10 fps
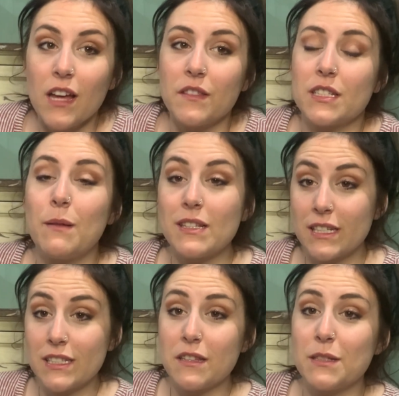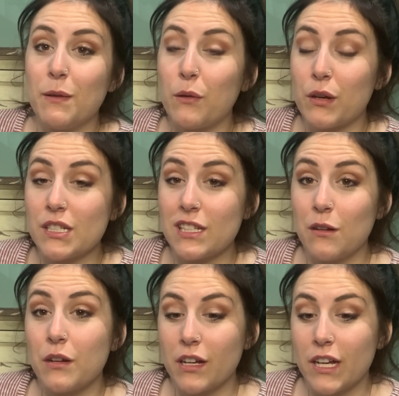The smut scenes in this book were
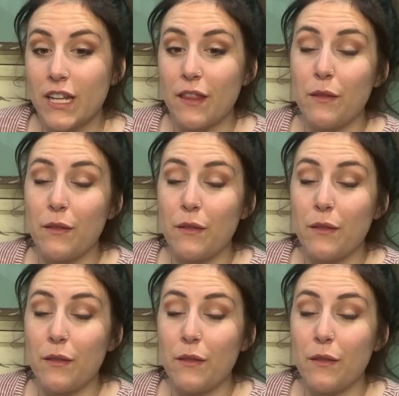so good.